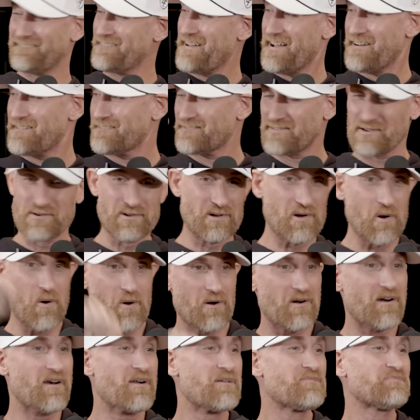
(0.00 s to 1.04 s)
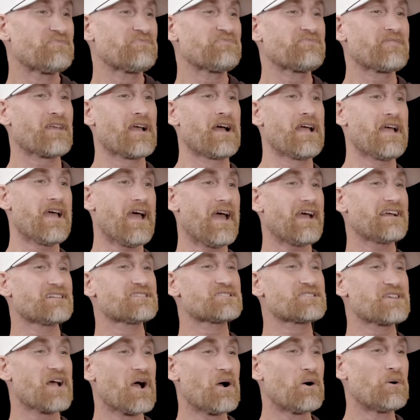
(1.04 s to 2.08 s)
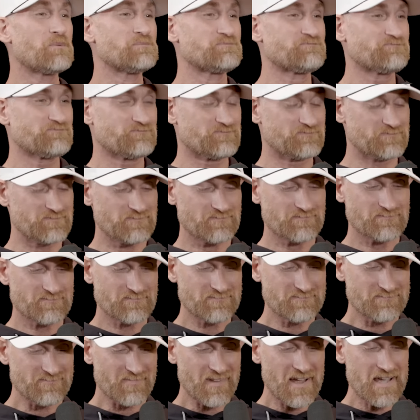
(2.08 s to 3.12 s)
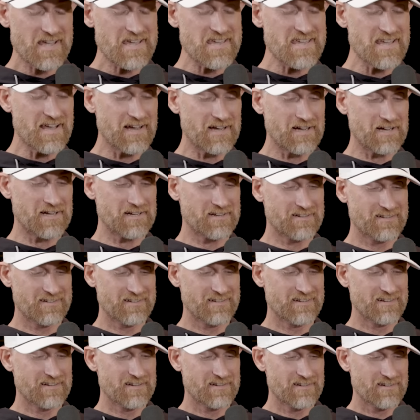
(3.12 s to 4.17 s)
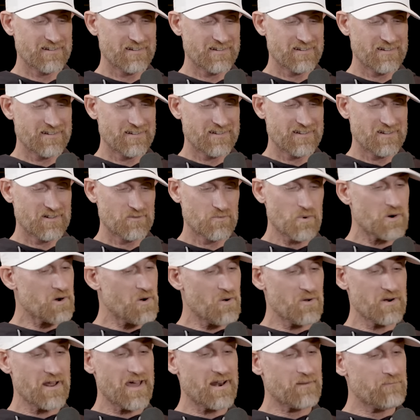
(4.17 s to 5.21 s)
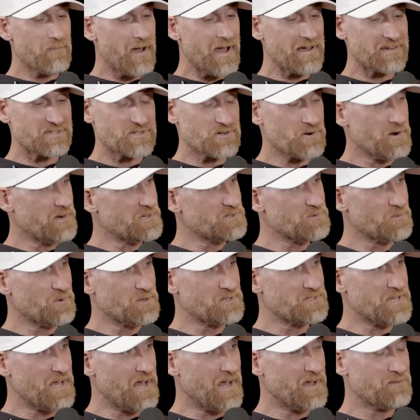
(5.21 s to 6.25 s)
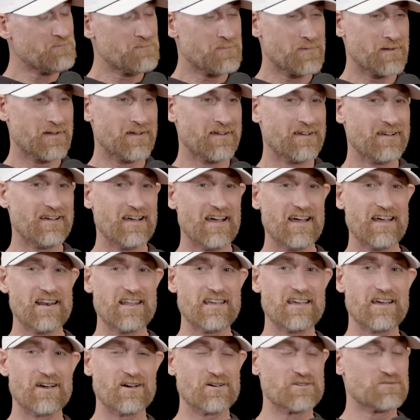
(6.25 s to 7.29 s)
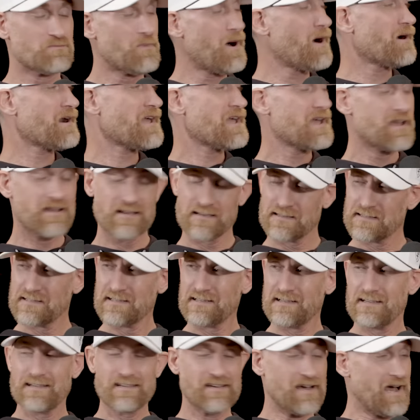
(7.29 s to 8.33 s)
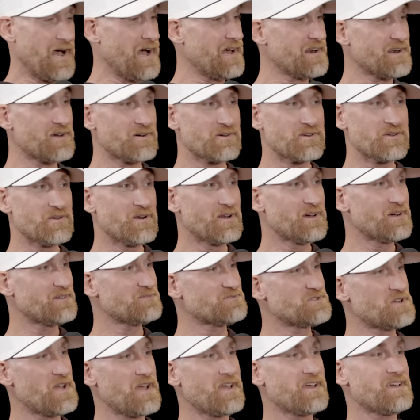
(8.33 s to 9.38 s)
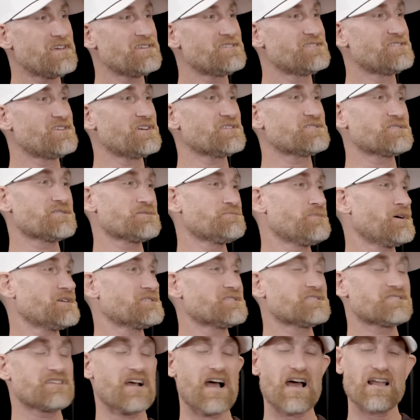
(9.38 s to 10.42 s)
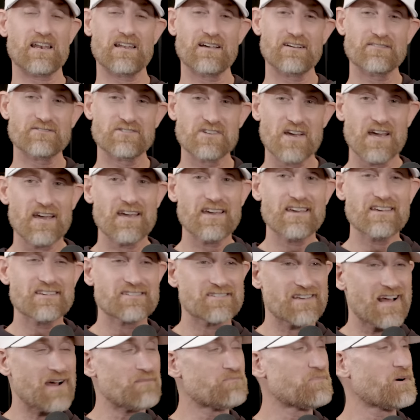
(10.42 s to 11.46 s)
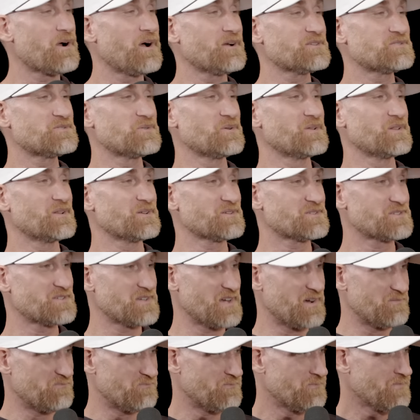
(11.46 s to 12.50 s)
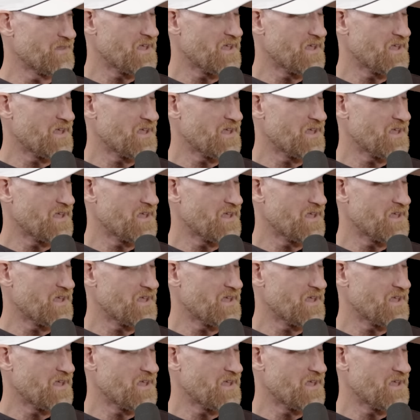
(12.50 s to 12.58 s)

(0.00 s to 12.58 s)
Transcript: down through the corner. And so he, uh, we're going down a backstretch one time, and he goes, Marty, I know you love Jays just as much as I love Jays, and I brought you a little something.